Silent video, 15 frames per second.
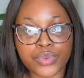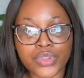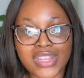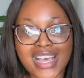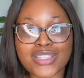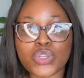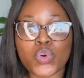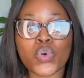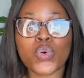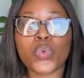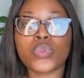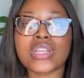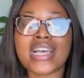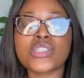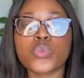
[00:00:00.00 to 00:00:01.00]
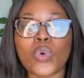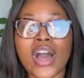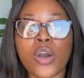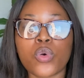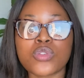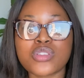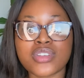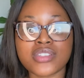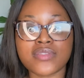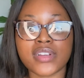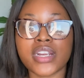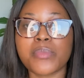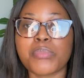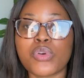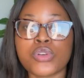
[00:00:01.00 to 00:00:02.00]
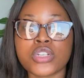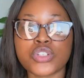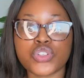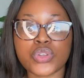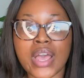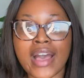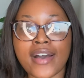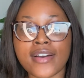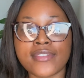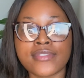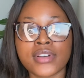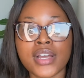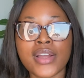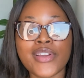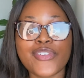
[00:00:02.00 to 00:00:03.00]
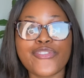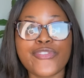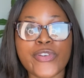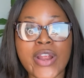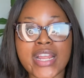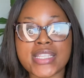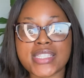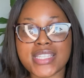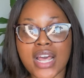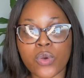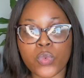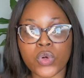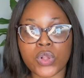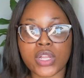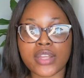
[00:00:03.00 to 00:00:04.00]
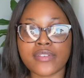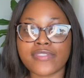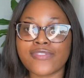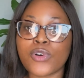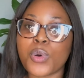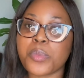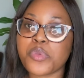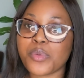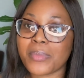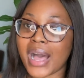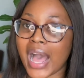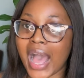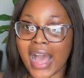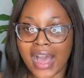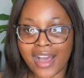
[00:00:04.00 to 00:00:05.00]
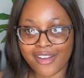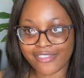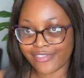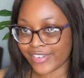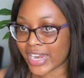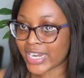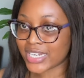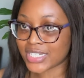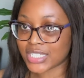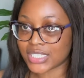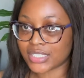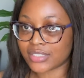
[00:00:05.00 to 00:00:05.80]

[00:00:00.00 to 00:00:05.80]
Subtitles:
that's all. That's why also it's very important to have friends that will inform you. But a friend,